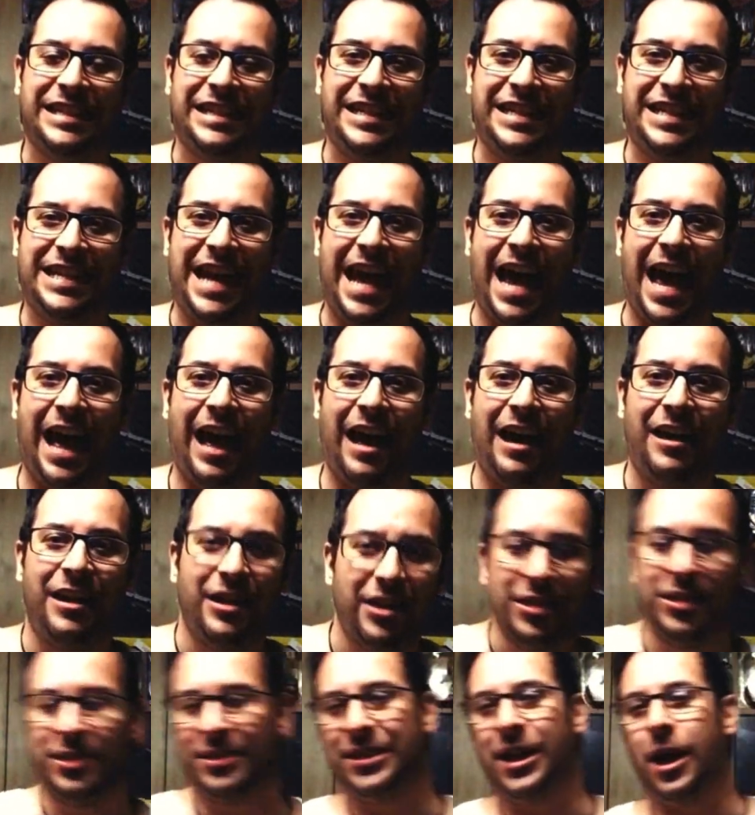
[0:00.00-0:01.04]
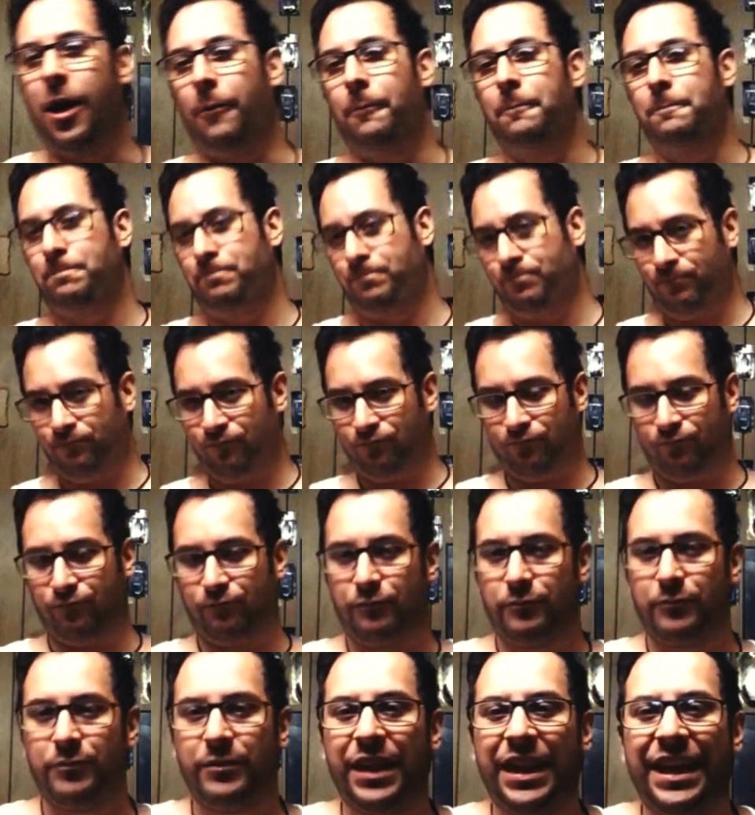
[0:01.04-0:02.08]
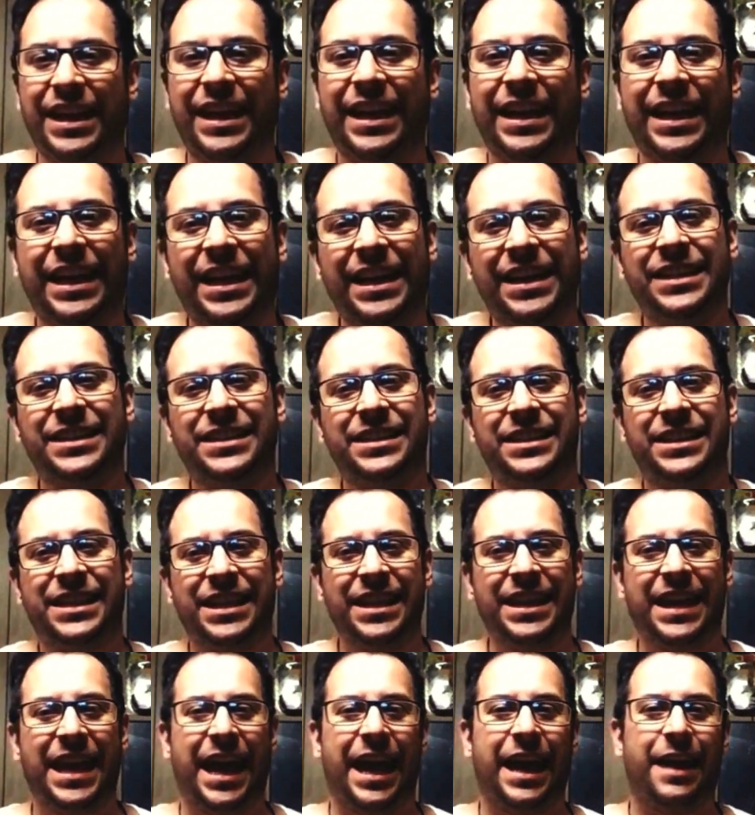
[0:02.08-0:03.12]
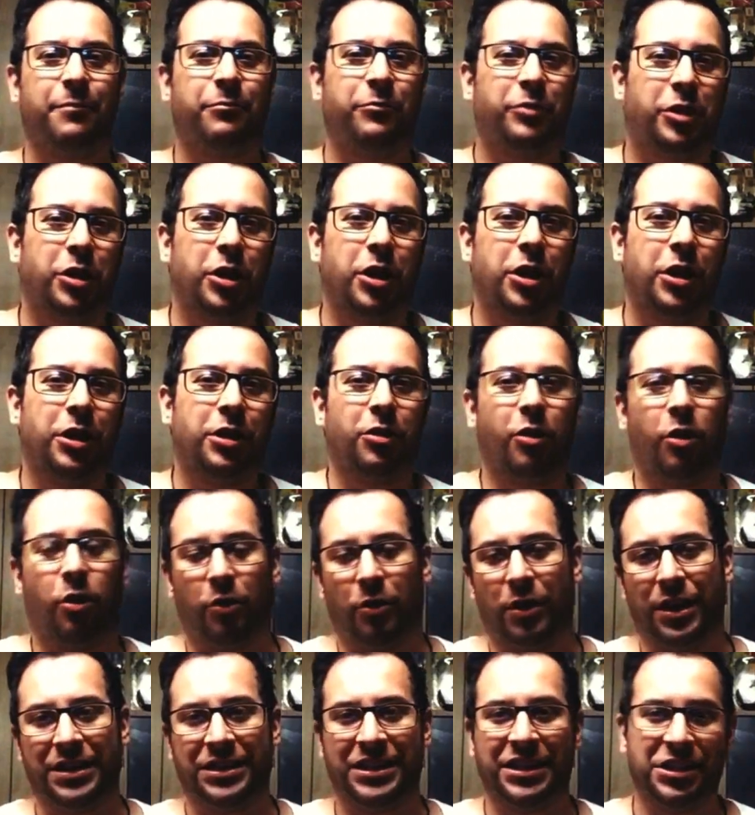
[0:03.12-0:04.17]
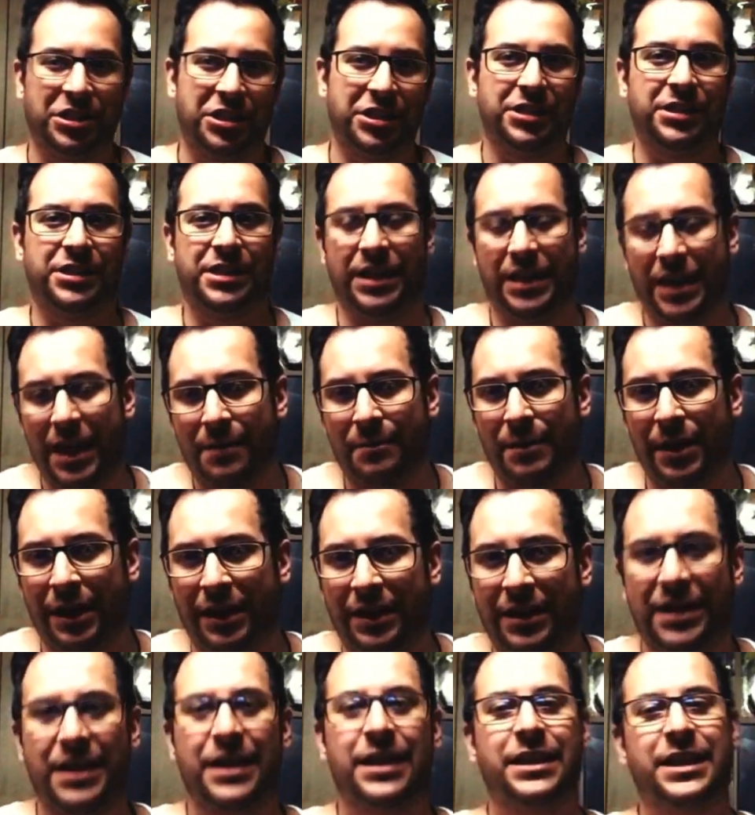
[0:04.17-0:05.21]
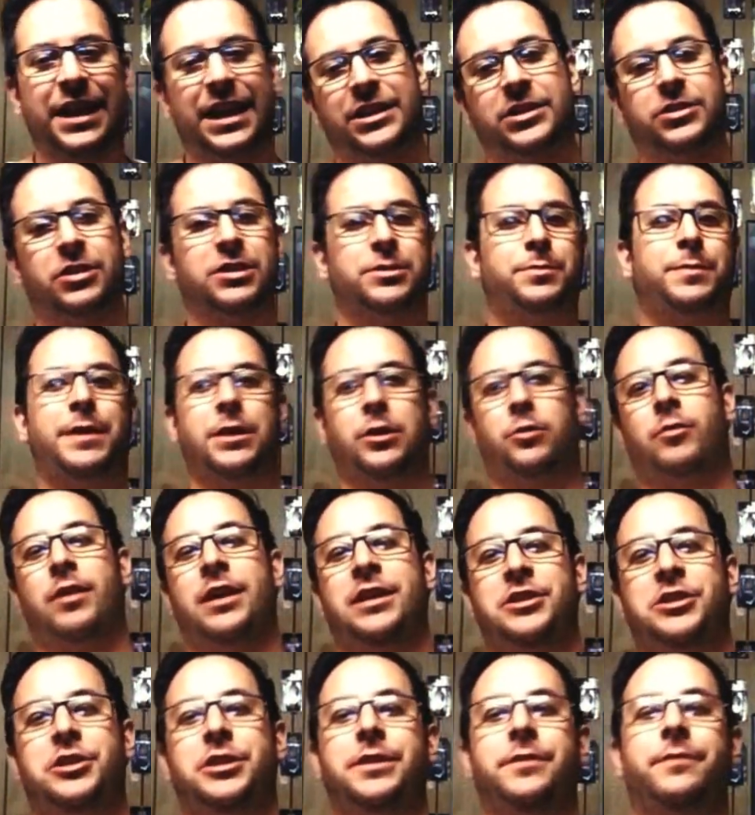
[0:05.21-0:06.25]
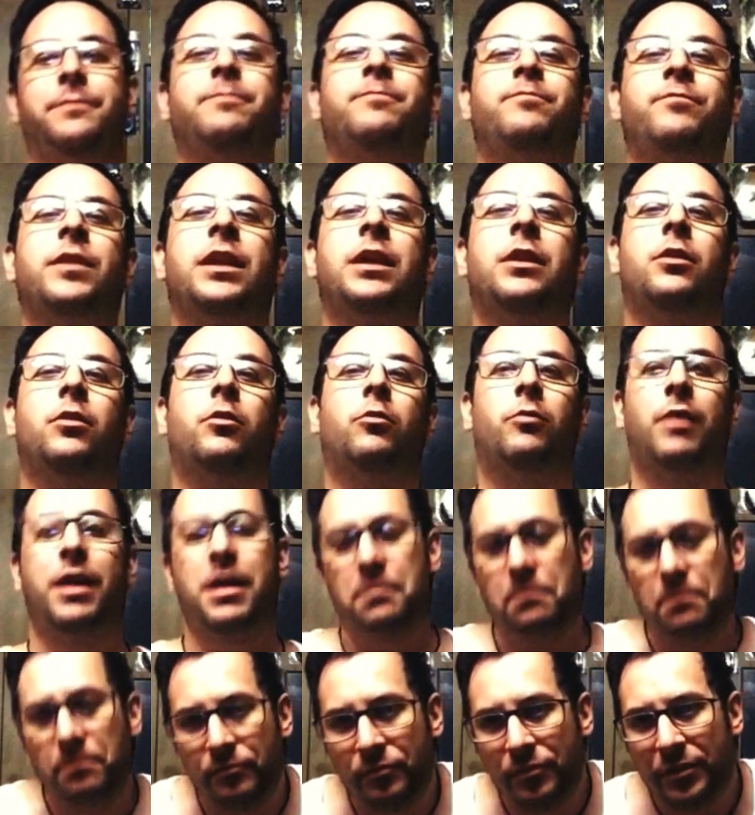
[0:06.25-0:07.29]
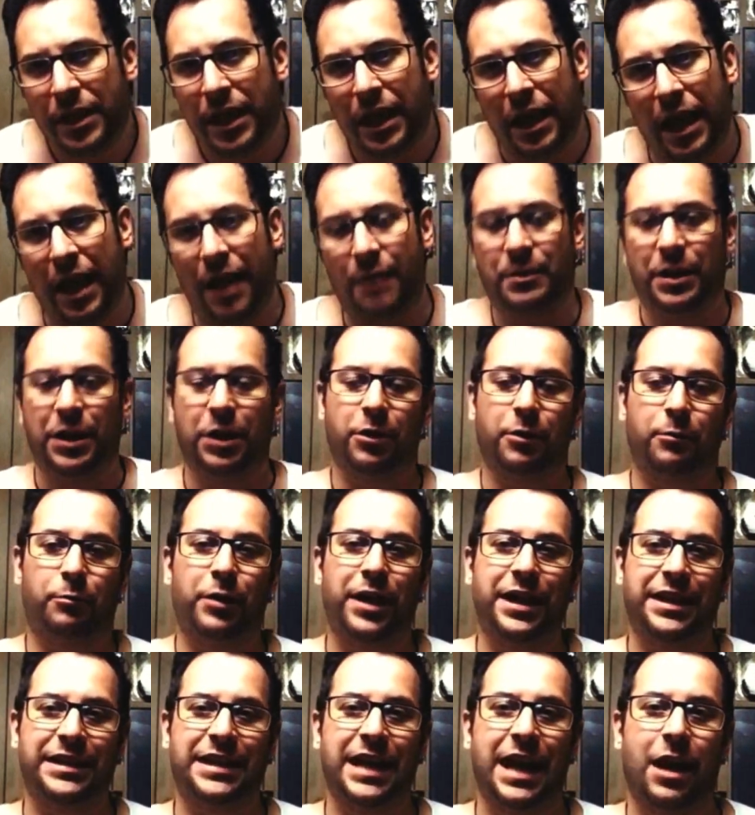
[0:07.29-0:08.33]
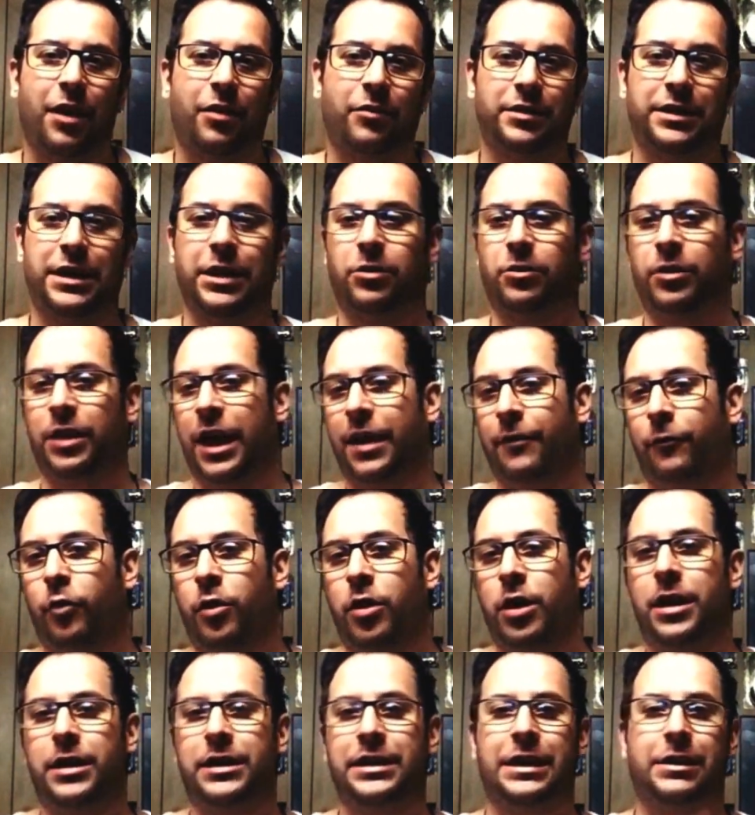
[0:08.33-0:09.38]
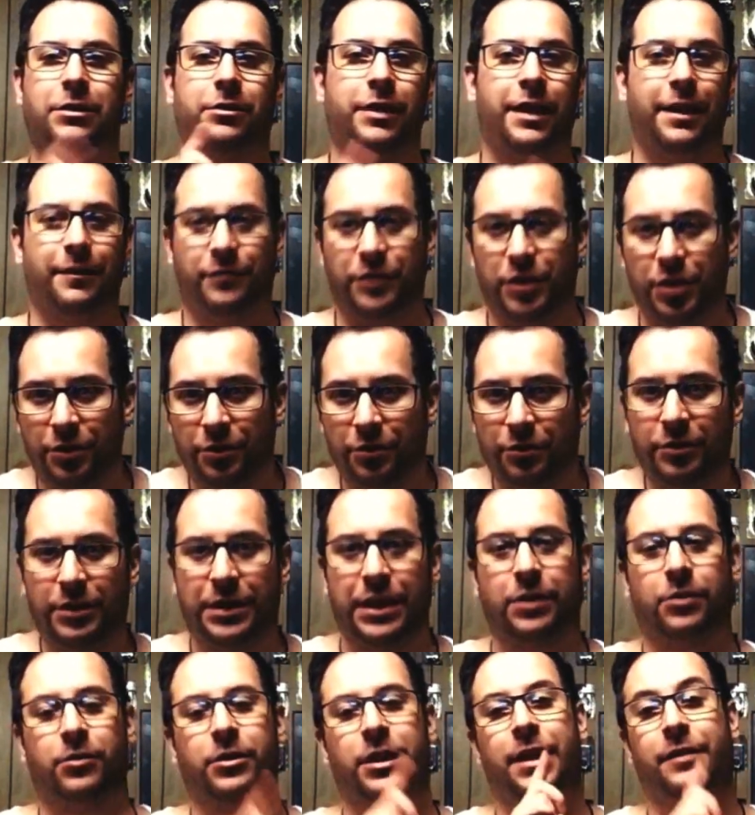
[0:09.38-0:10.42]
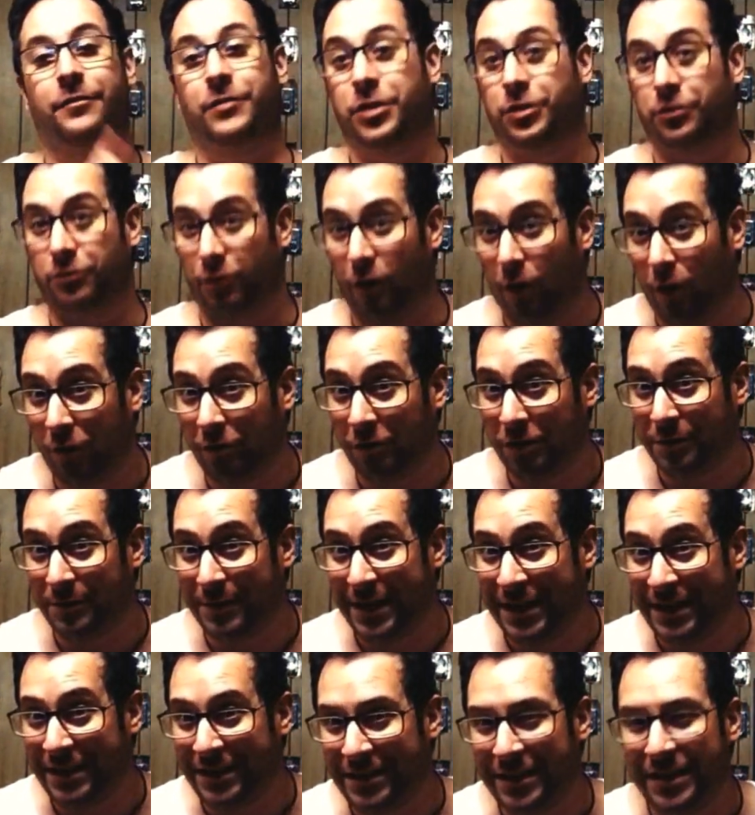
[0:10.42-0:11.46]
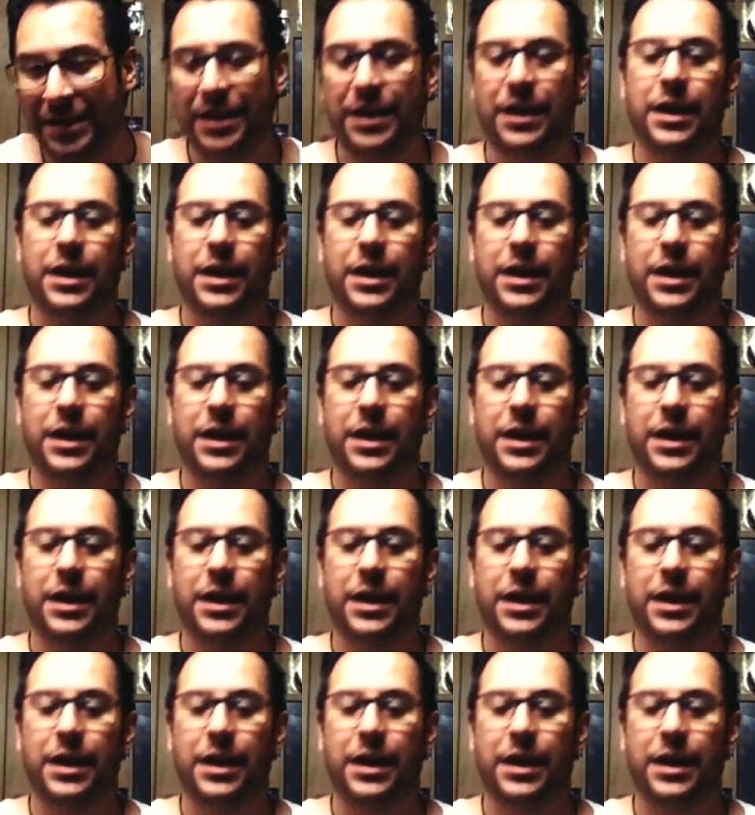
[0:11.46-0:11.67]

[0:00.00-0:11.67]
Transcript: yeah. So, is the game good or is it just a gimmick? That's always been a question. Well, I'm here to break down Dead or Alive 1, Dead or Alive 2, Dead or Alive 2 Ultimate,